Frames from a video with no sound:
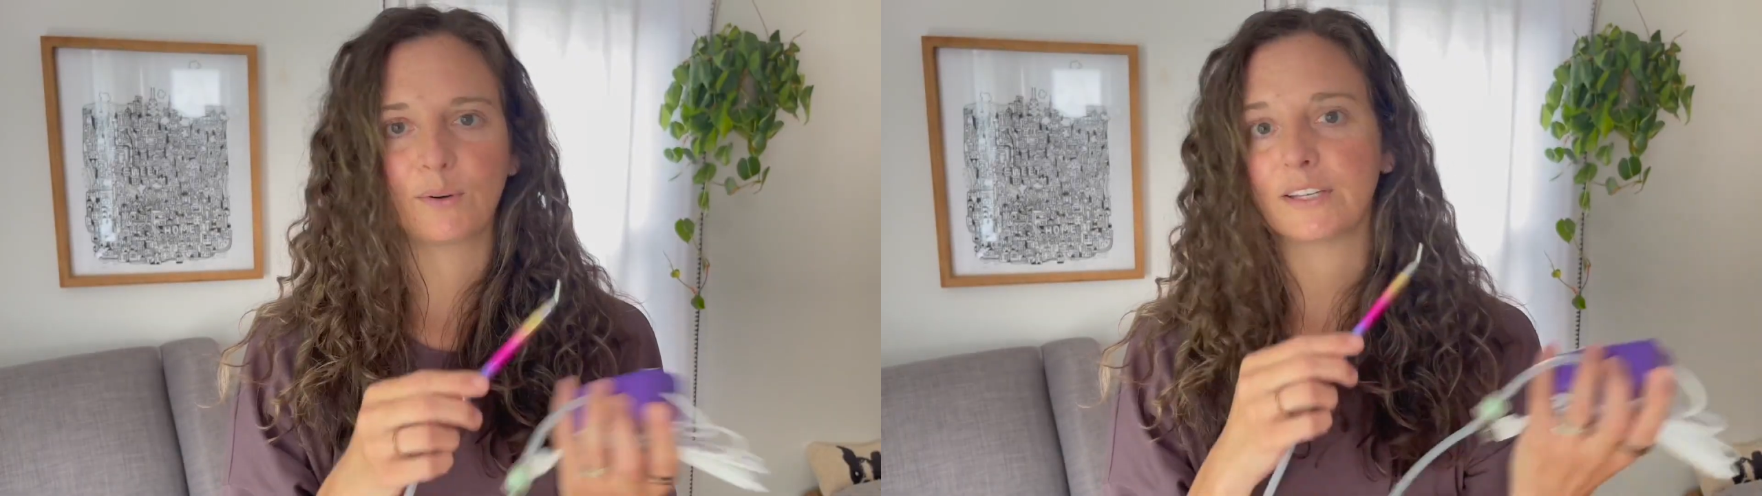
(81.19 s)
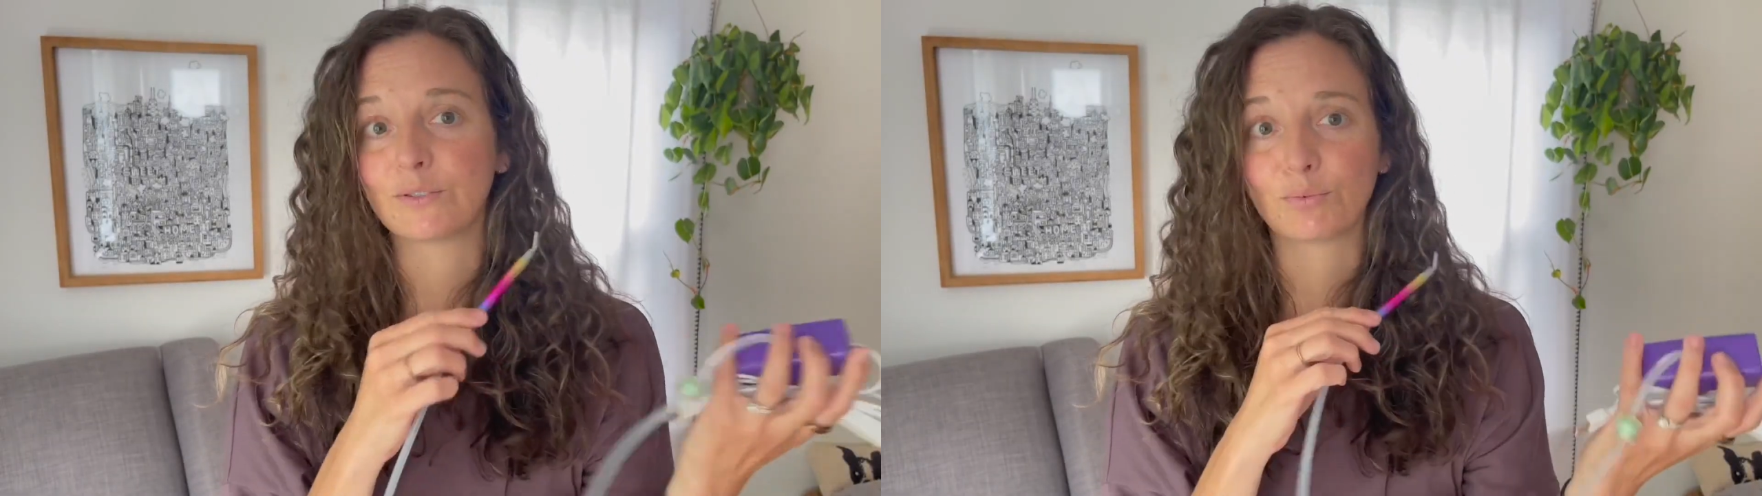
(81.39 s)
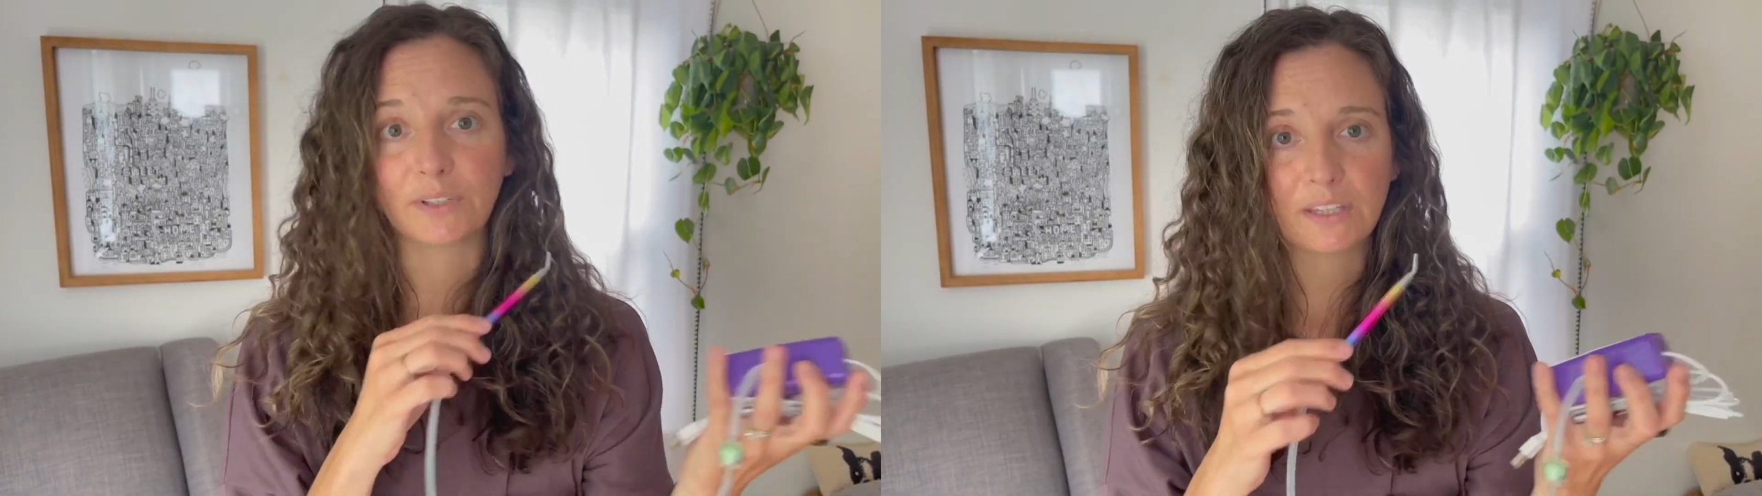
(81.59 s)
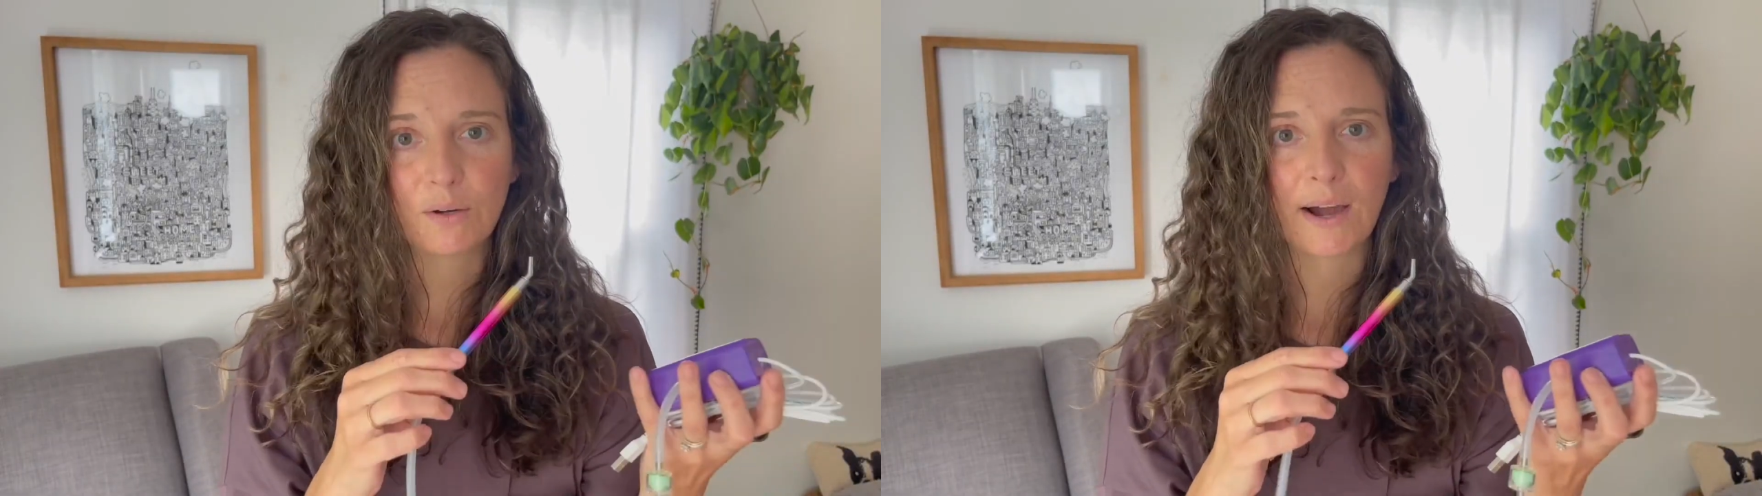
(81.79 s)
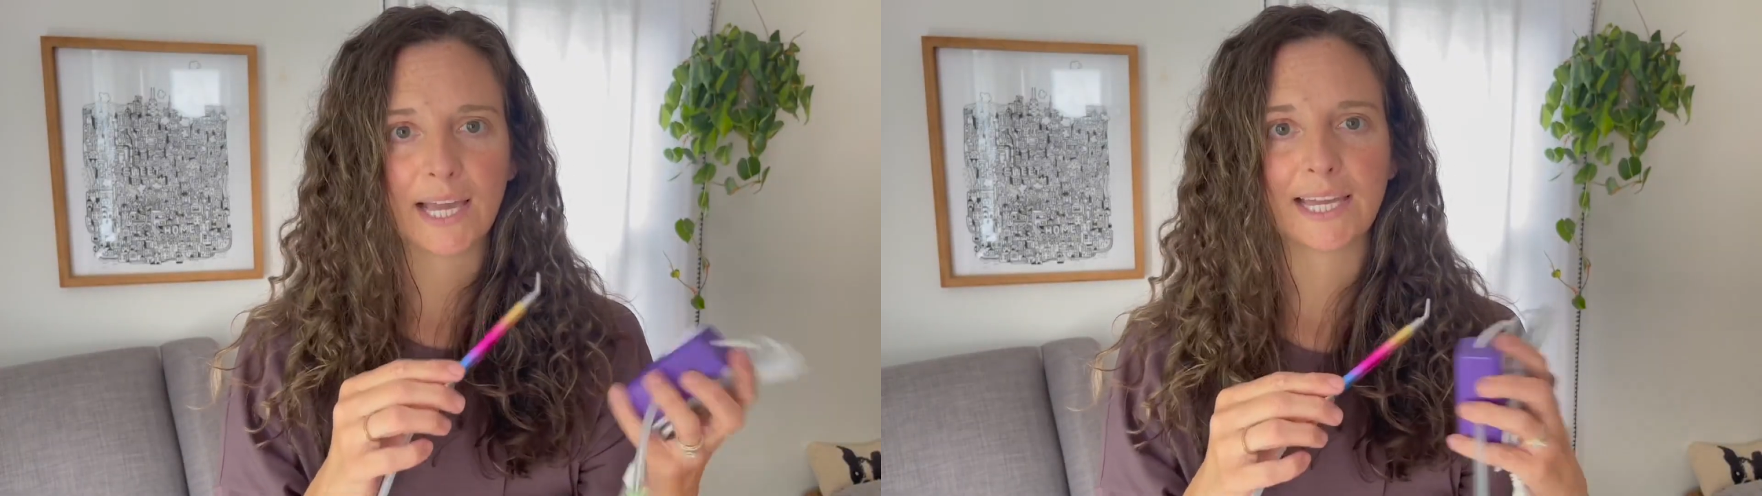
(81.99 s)
It's really
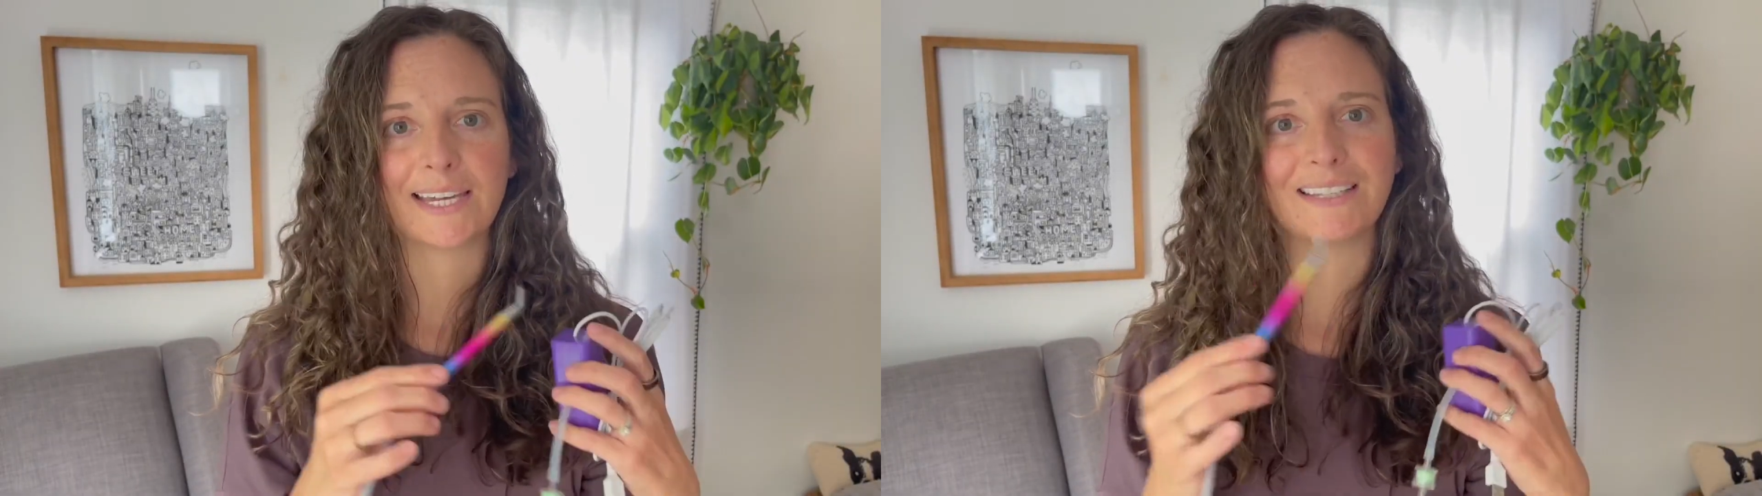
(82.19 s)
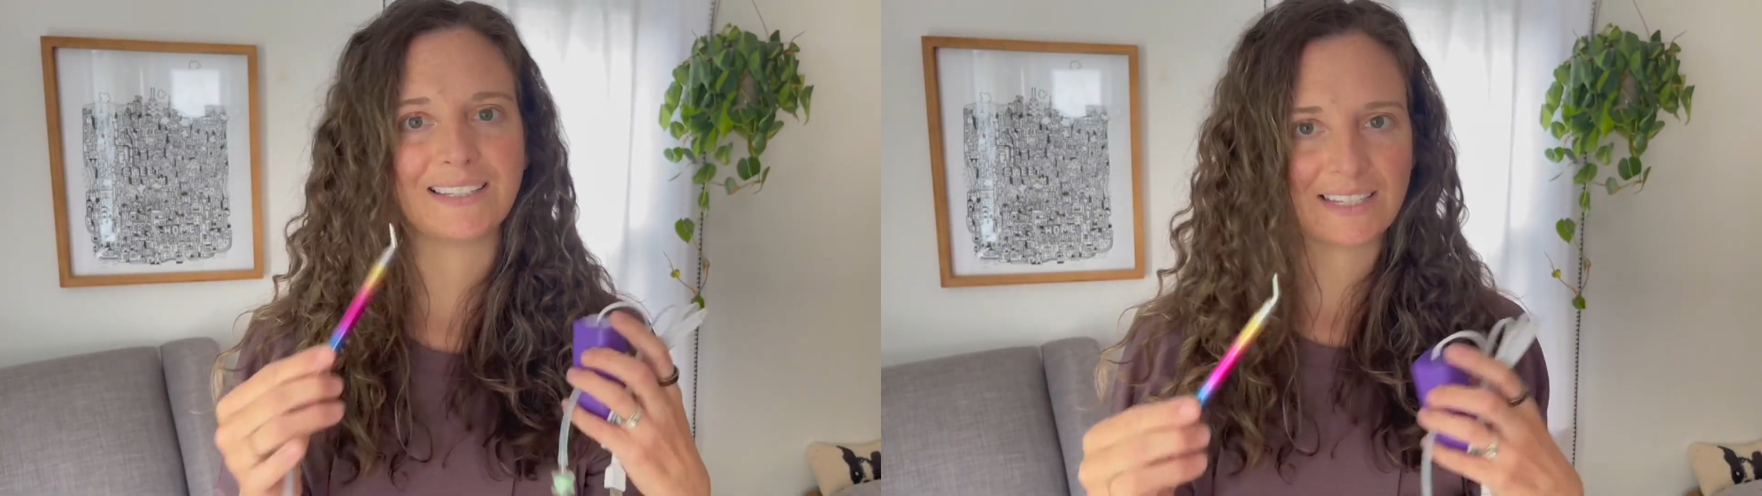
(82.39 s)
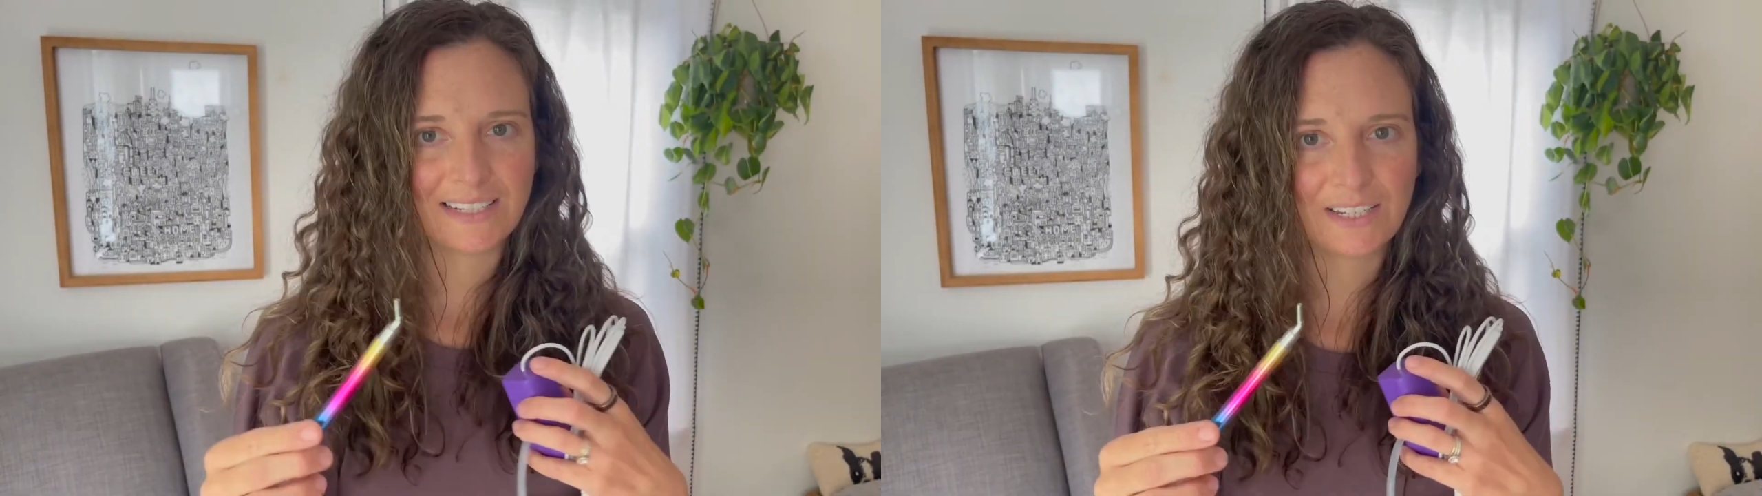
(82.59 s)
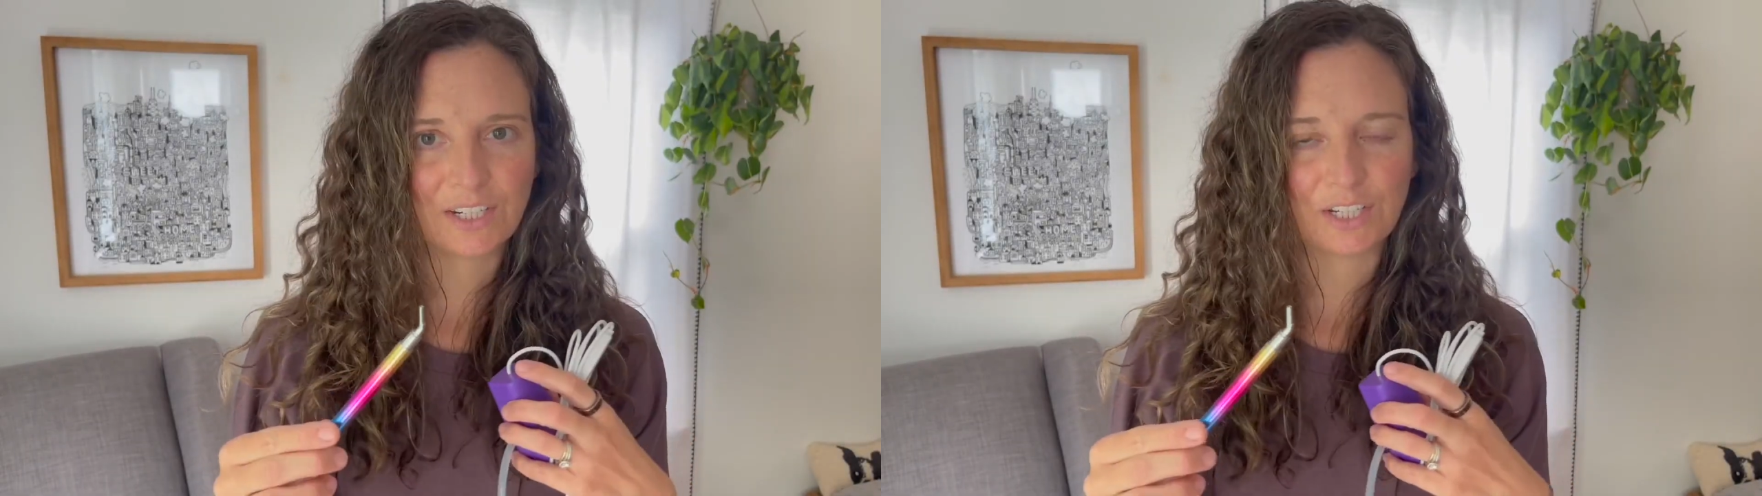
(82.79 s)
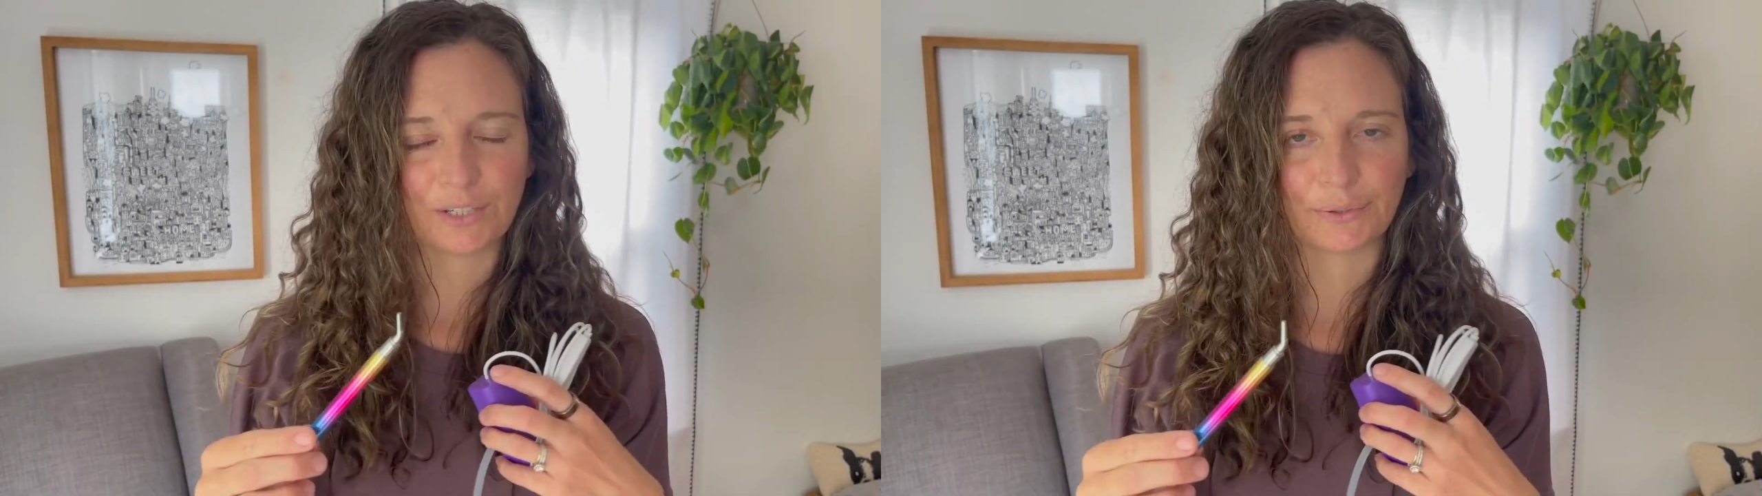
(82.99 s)
quiet, it's easy to
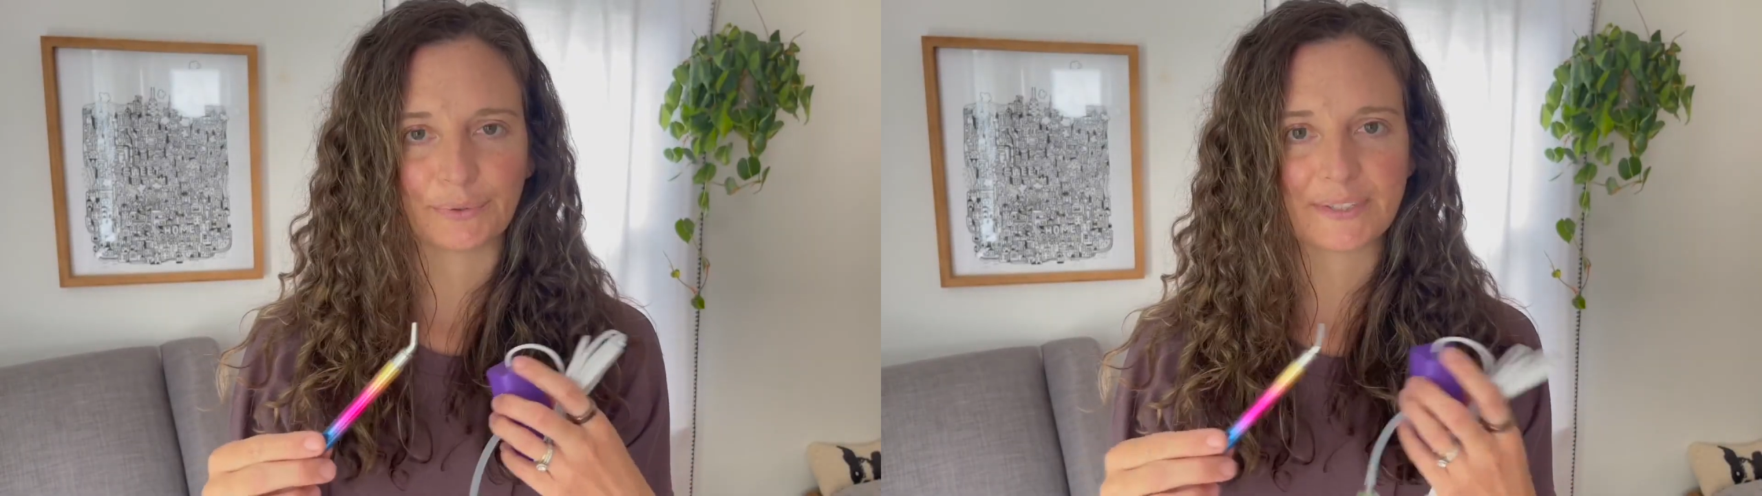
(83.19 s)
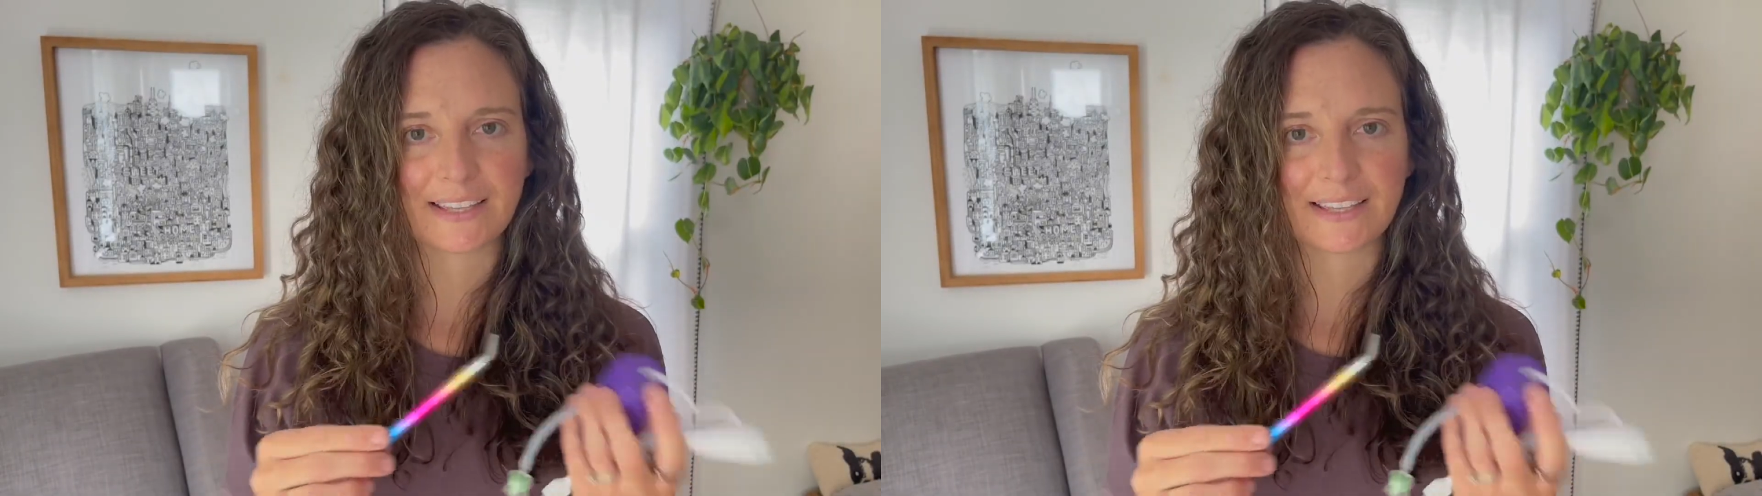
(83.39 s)
use,